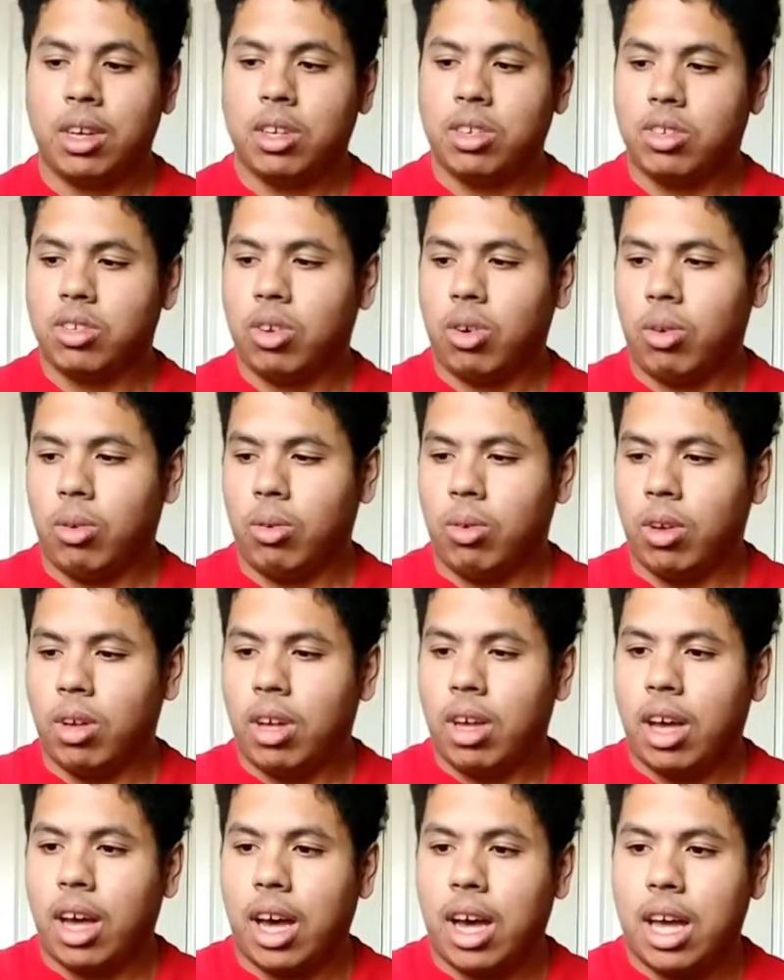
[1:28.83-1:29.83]
So
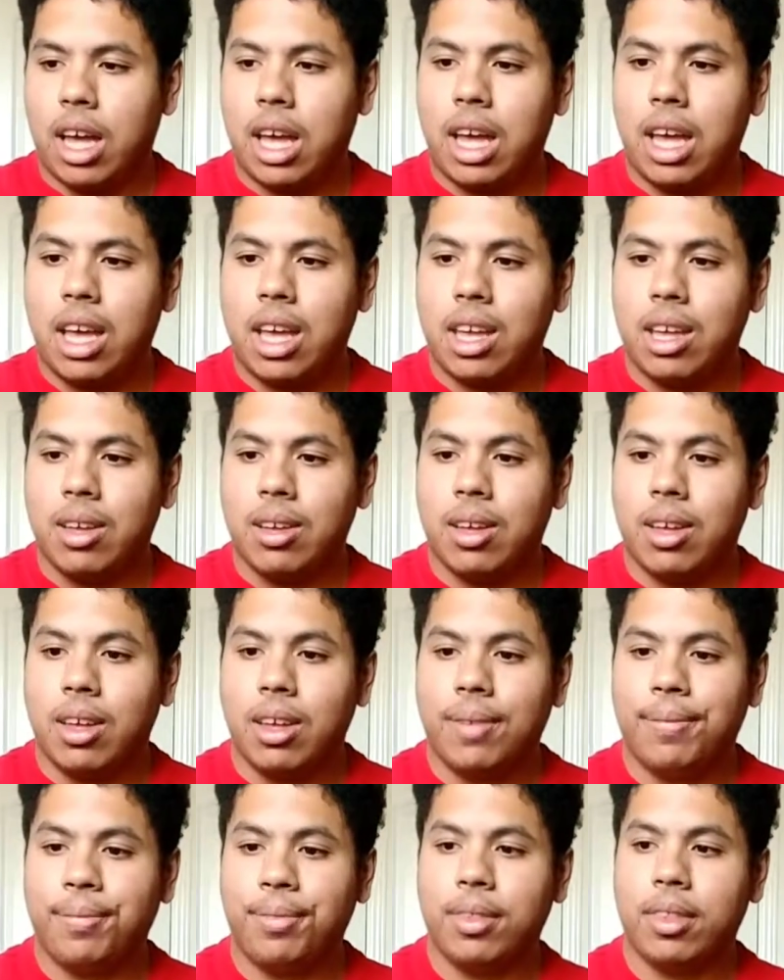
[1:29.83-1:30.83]
I
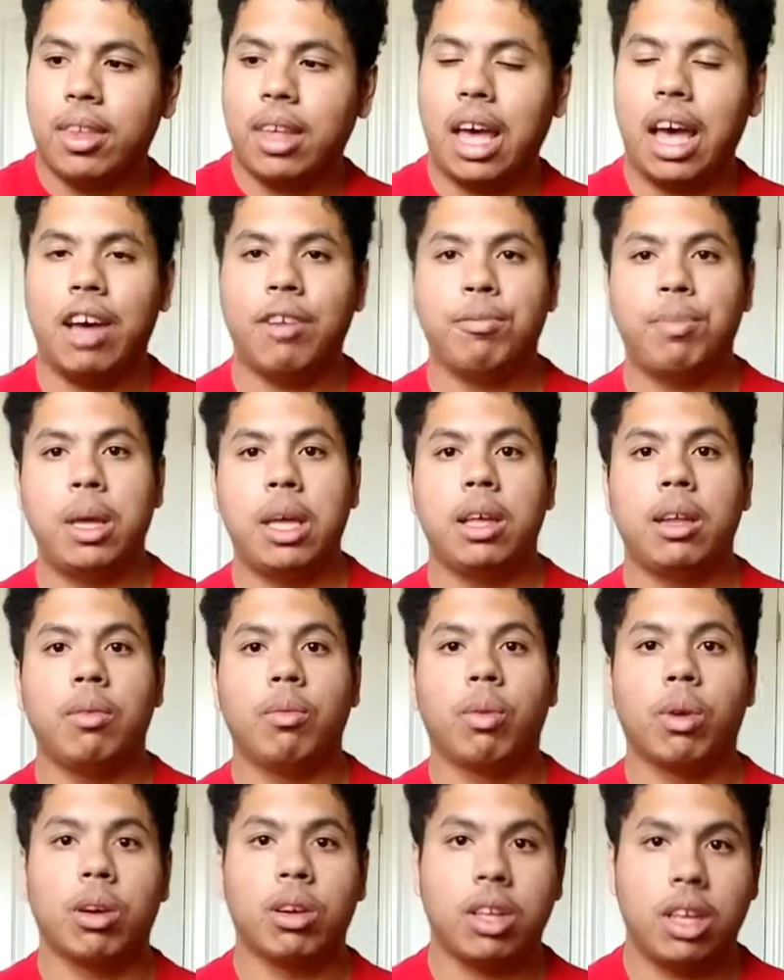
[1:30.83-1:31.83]
have
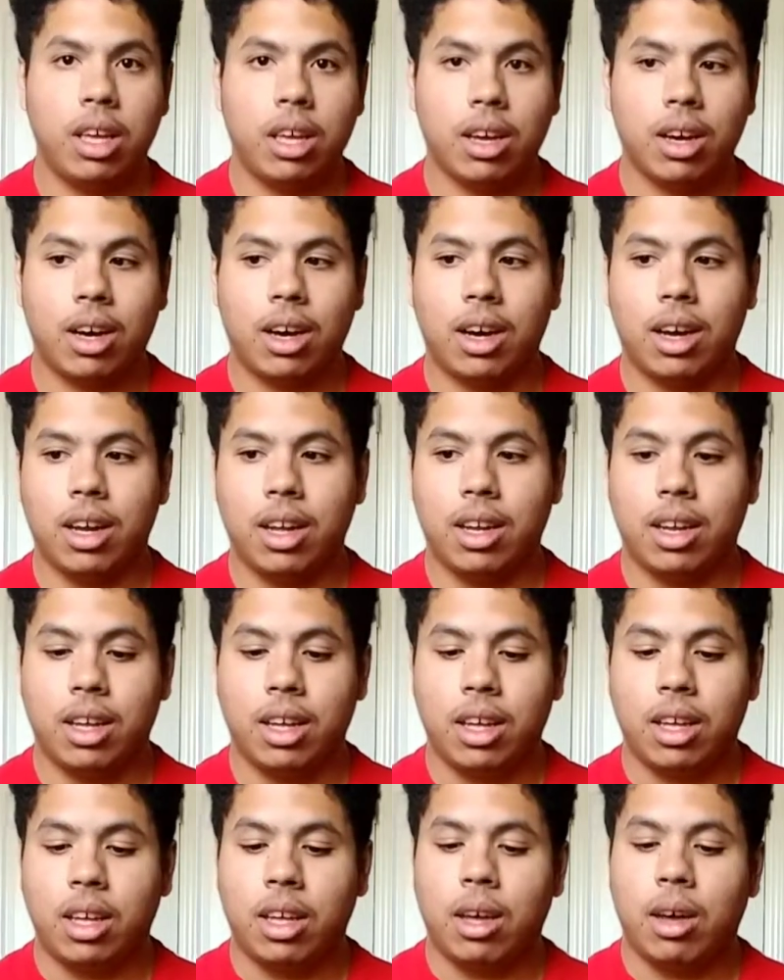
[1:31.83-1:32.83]
been working on
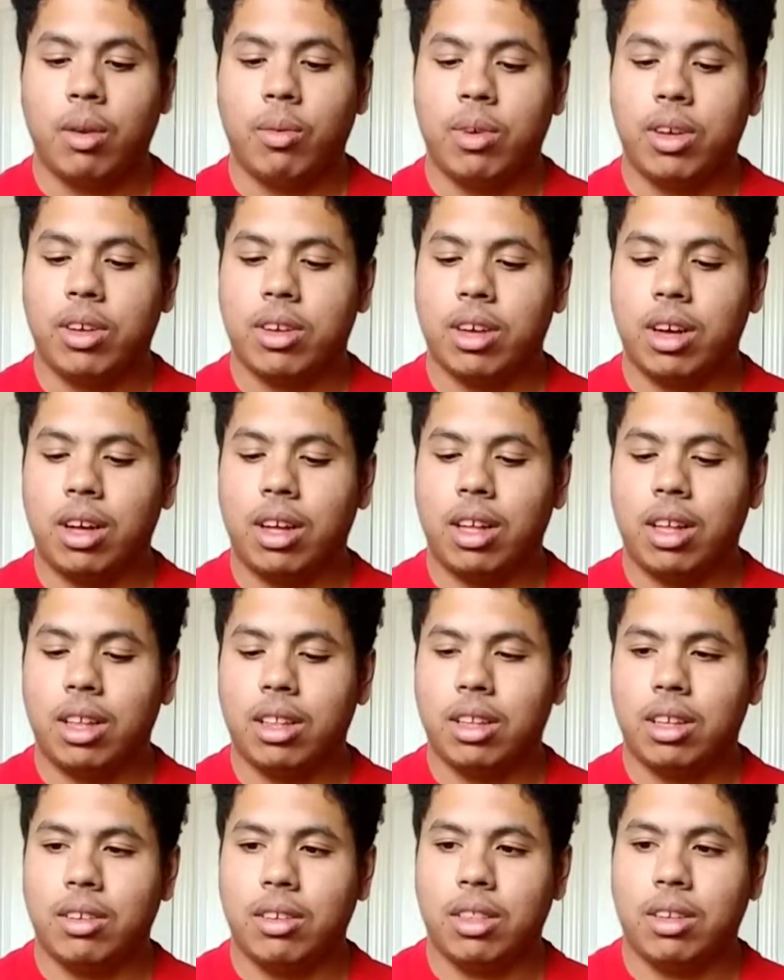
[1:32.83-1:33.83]
we
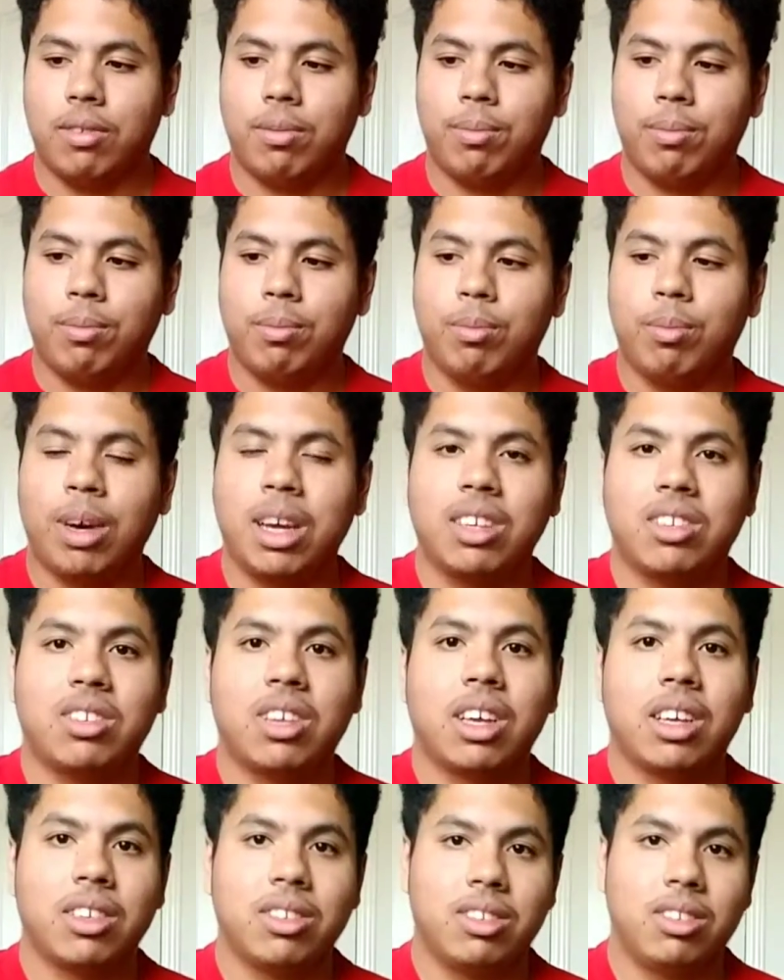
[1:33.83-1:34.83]
call the, the my
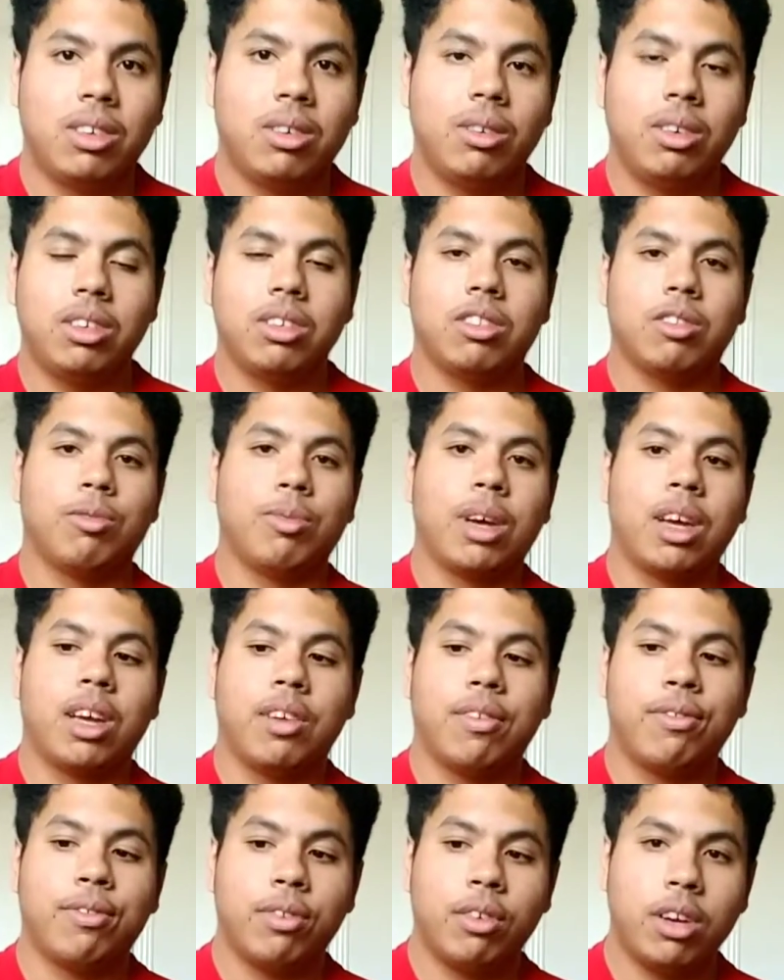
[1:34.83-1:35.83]
second series of
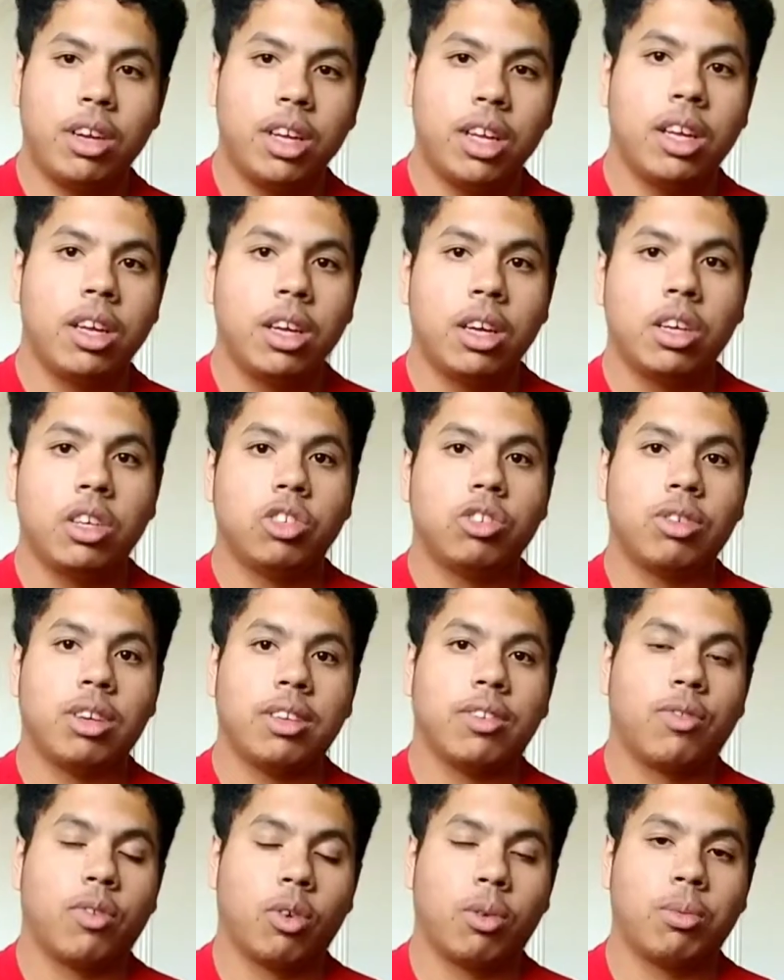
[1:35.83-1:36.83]
my free
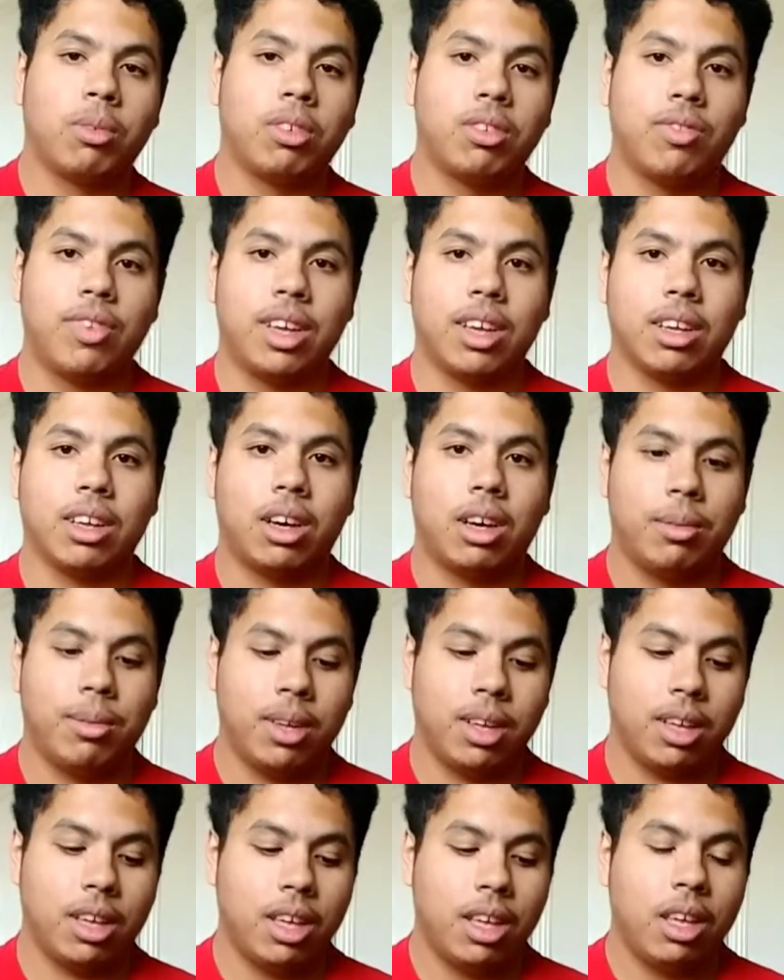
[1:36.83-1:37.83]
Transformers fan
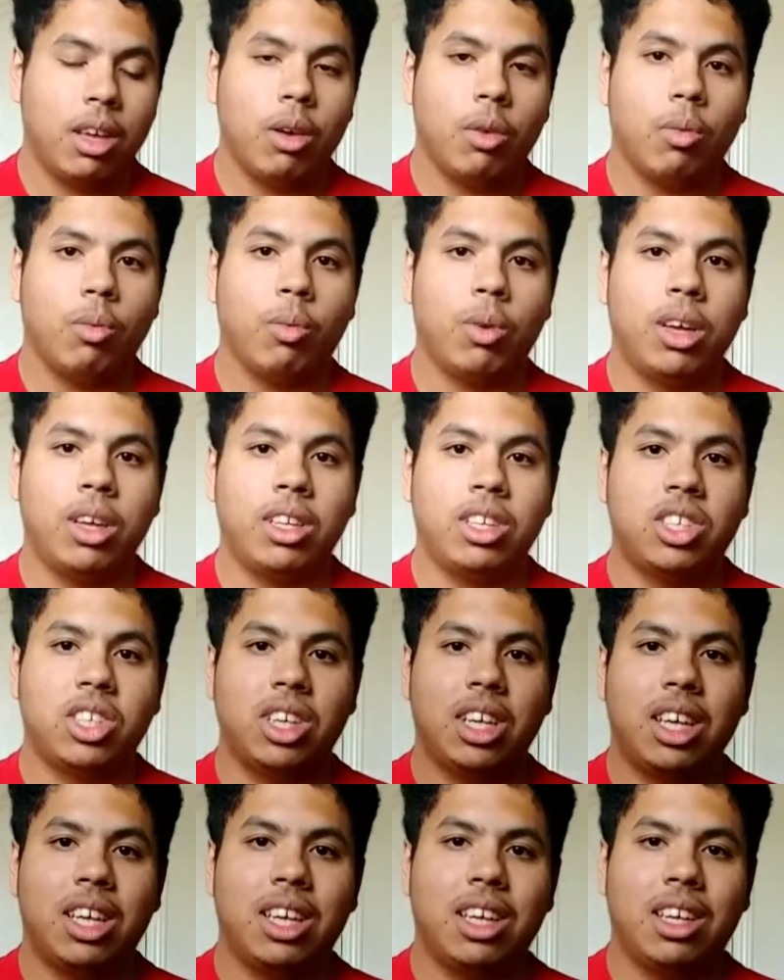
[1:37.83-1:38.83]
comic, which
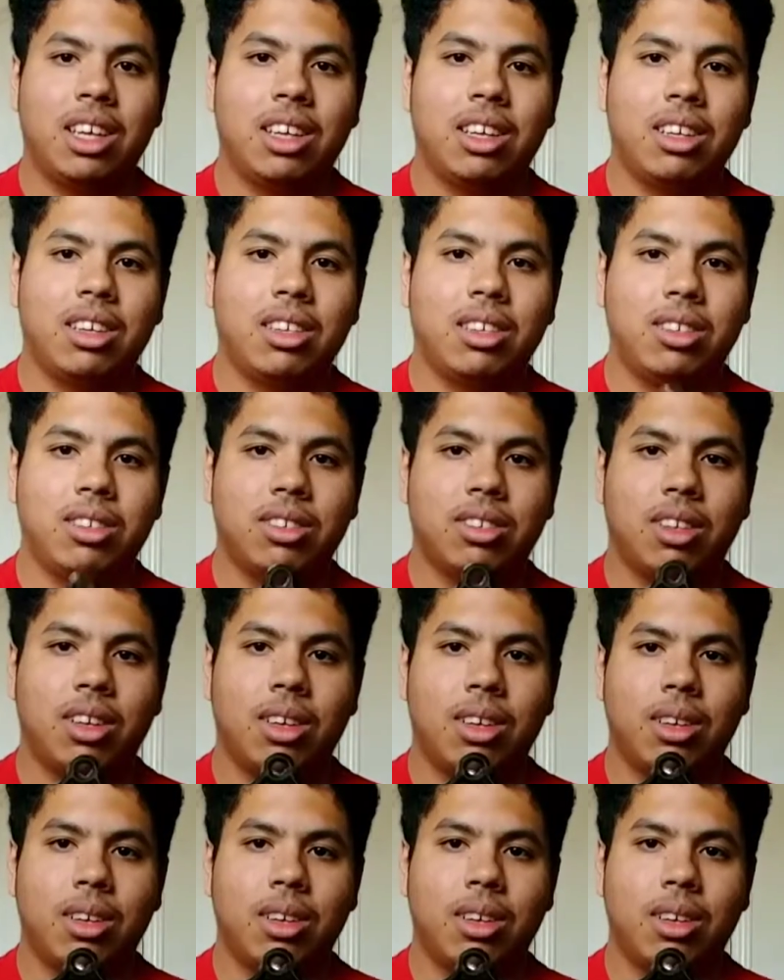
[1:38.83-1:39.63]
is